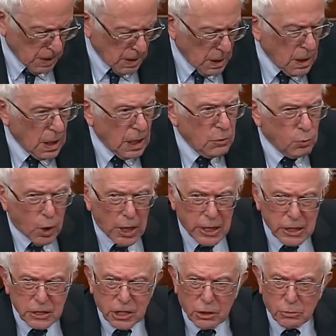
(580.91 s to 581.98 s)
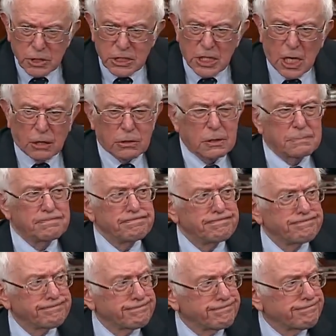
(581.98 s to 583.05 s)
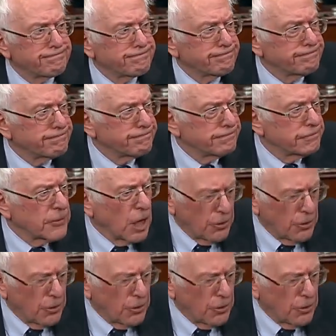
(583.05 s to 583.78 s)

And what is the result? of